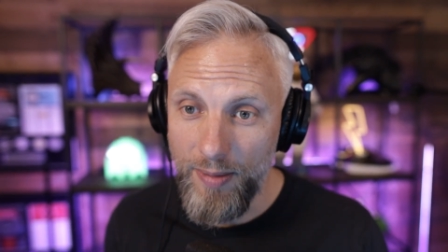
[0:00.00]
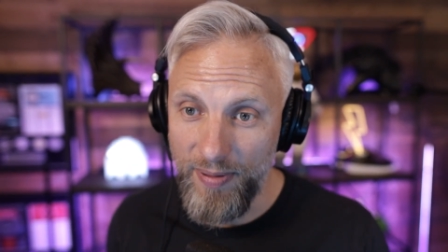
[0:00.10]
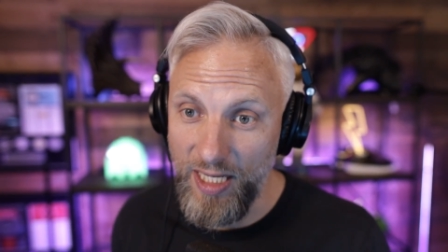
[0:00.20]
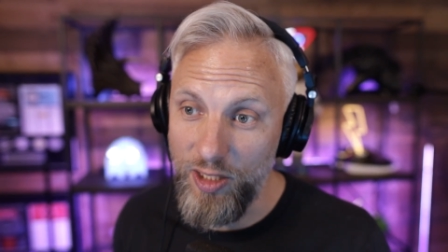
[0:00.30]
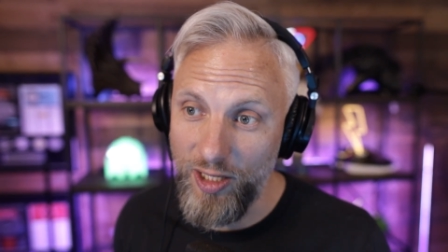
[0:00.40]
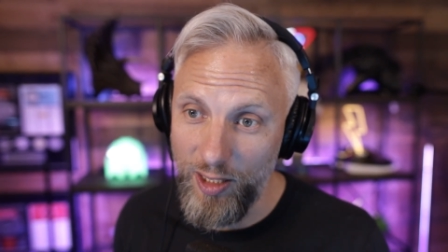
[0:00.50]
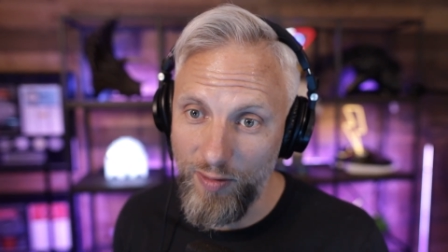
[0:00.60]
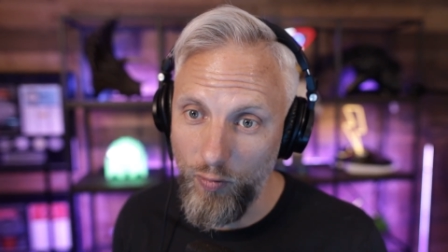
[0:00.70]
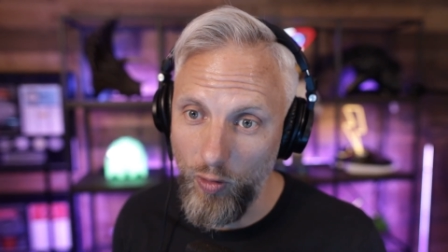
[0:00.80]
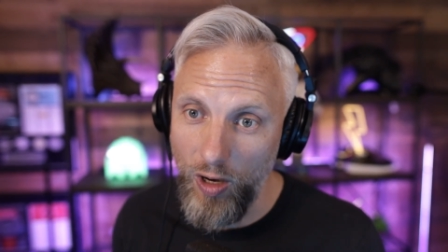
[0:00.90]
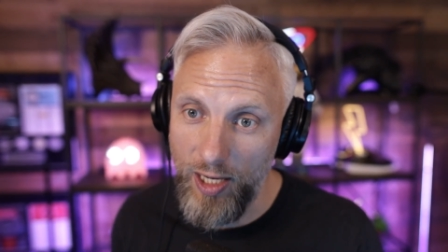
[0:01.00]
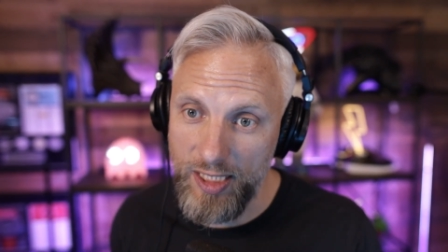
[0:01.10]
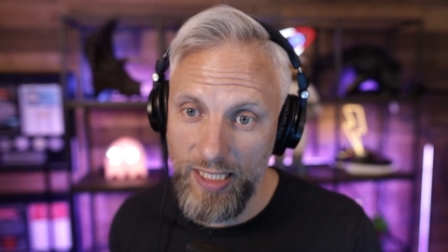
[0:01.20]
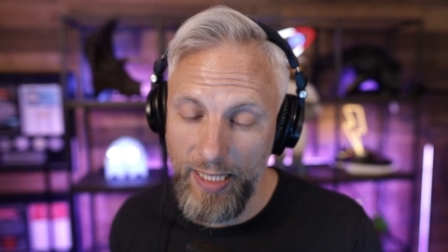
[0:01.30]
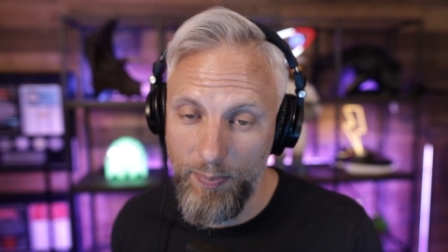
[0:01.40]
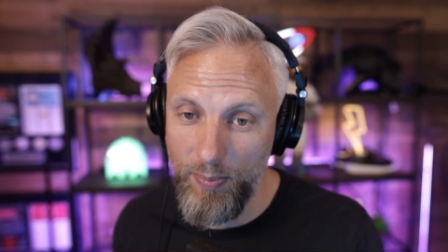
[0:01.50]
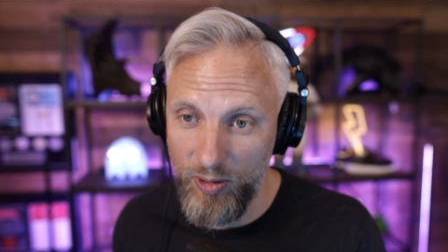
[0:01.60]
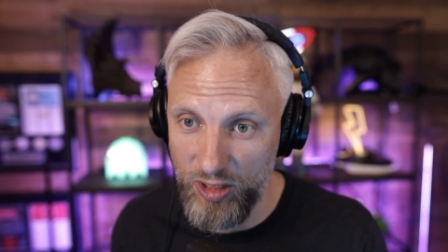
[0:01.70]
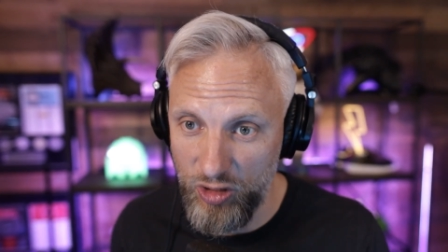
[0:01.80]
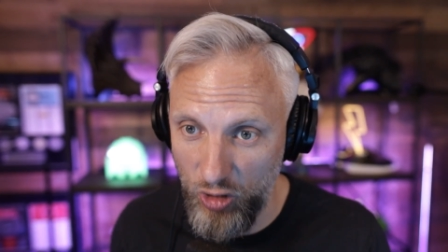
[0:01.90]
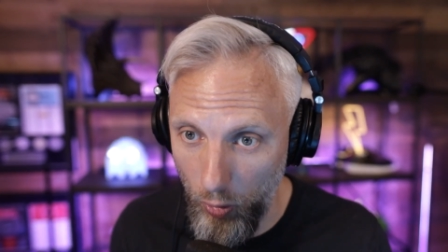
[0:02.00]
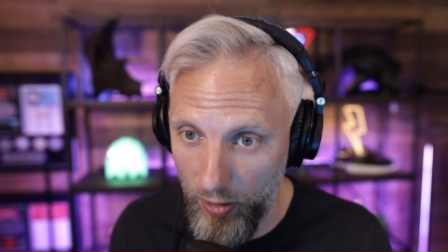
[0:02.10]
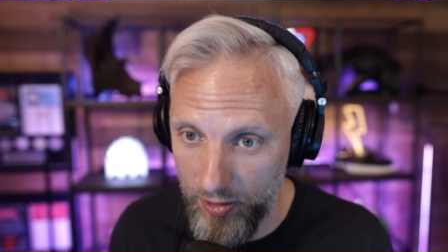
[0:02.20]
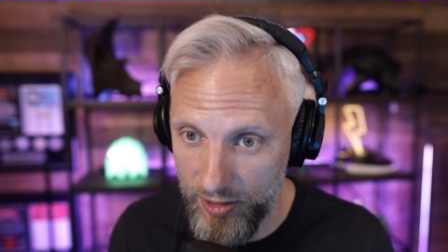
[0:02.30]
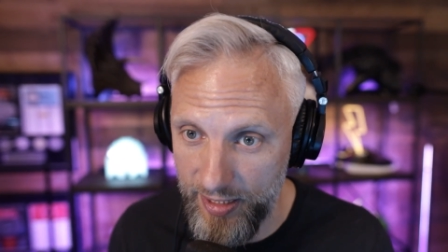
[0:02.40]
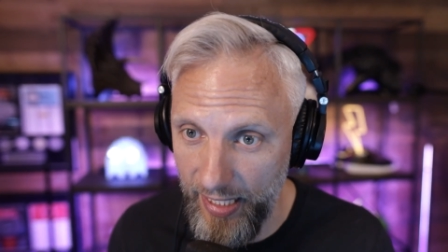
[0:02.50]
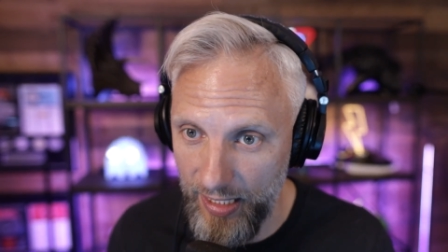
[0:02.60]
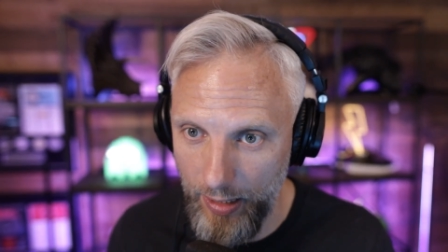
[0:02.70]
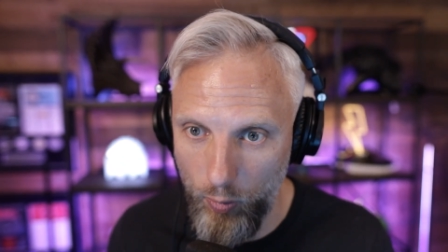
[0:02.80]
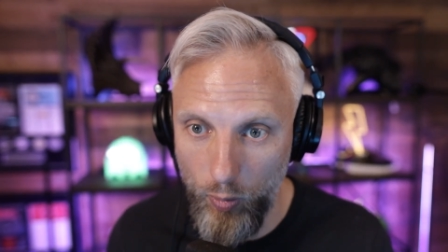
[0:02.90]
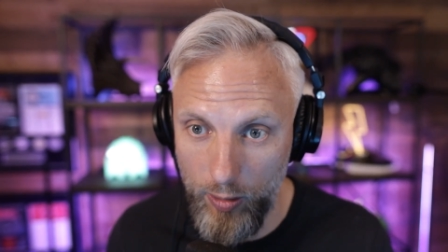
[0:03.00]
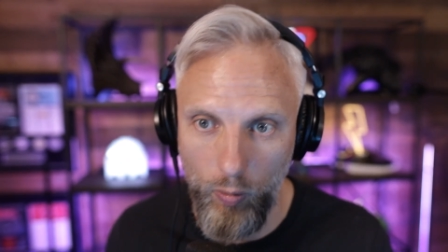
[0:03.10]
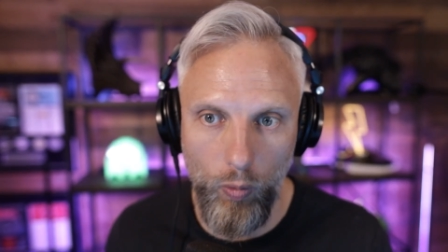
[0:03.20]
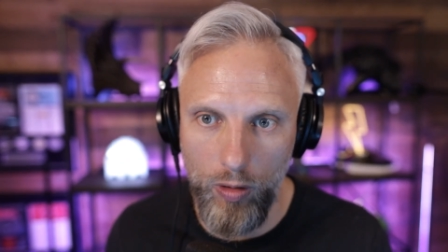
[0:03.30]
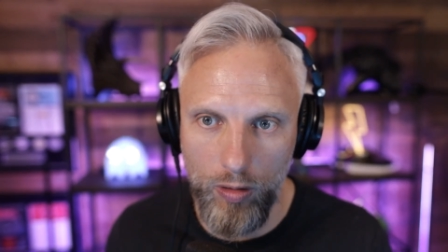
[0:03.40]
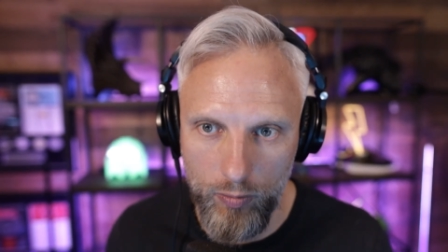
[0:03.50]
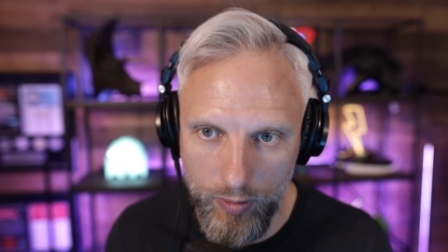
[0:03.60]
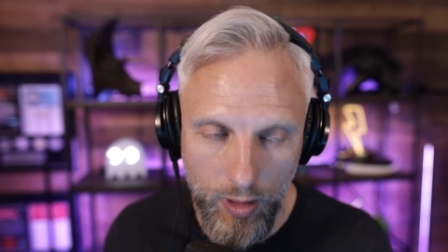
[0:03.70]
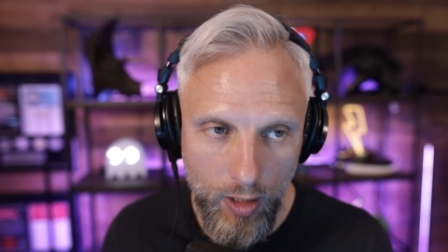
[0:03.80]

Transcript: But then you get into full arch and like people just don't understand, like, what in the world?